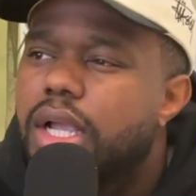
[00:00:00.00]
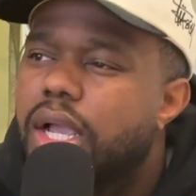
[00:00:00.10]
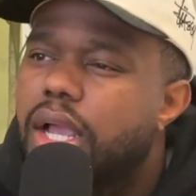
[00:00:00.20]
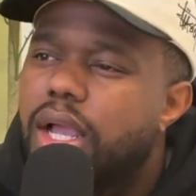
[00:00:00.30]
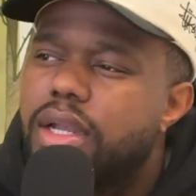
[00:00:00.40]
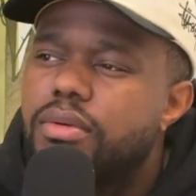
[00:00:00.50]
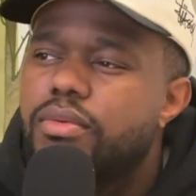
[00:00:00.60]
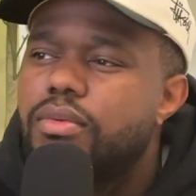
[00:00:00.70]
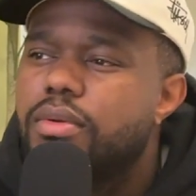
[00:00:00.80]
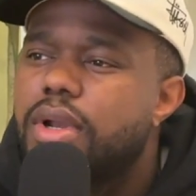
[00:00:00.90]
kind of
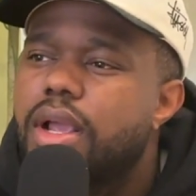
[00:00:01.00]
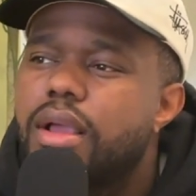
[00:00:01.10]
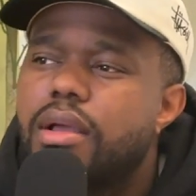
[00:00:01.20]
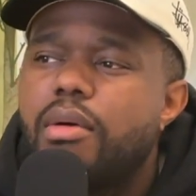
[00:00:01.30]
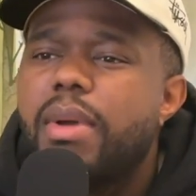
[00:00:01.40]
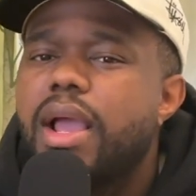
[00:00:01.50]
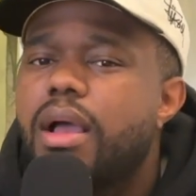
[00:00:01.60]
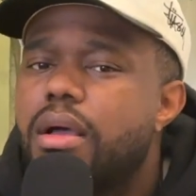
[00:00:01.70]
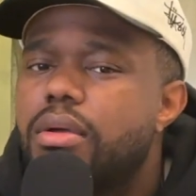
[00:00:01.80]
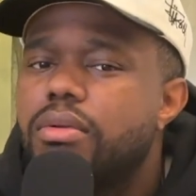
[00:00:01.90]
want to go back
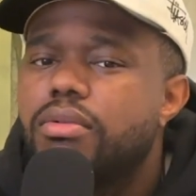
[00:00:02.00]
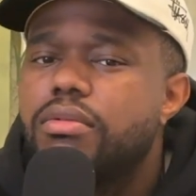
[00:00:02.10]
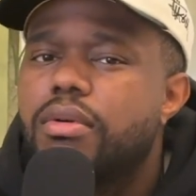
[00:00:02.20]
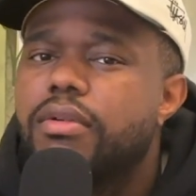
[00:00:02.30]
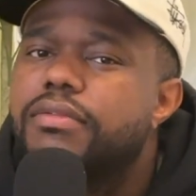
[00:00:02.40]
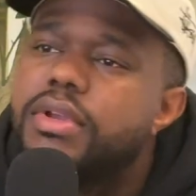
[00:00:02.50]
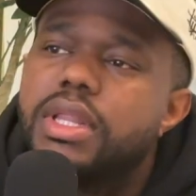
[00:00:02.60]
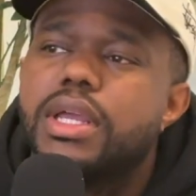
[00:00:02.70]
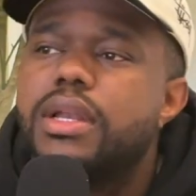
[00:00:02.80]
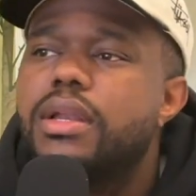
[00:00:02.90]
home or
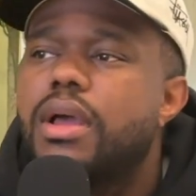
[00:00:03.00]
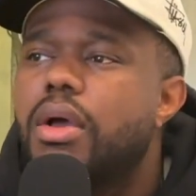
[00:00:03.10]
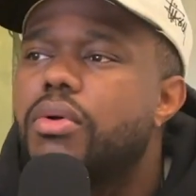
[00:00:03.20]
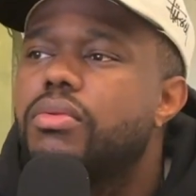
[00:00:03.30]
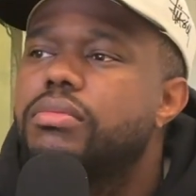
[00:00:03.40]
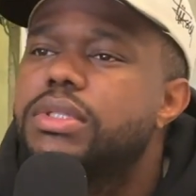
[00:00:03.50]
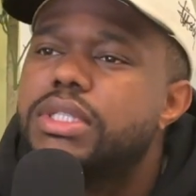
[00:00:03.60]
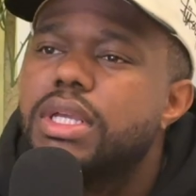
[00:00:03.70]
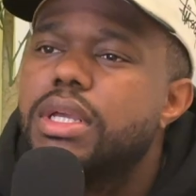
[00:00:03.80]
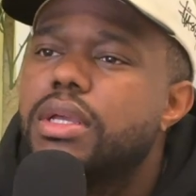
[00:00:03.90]
feeling
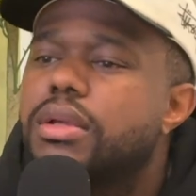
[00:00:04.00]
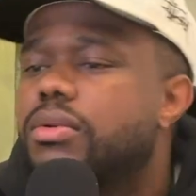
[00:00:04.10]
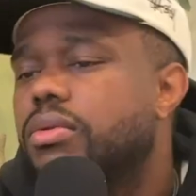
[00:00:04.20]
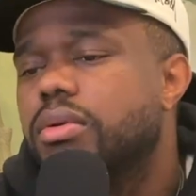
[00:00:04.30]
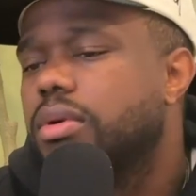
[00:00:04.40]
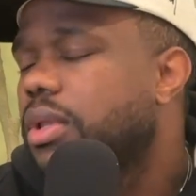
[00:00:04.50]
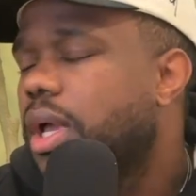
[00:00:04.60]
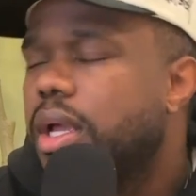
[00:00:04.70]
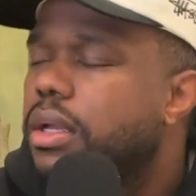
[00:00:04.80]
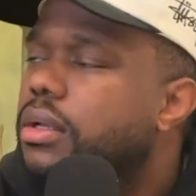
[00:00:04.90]
homesick or
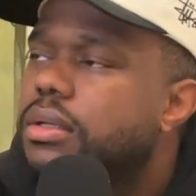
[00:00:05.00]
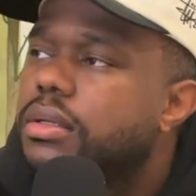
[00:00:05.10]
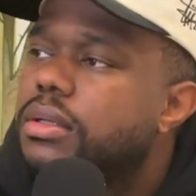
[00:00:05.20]
like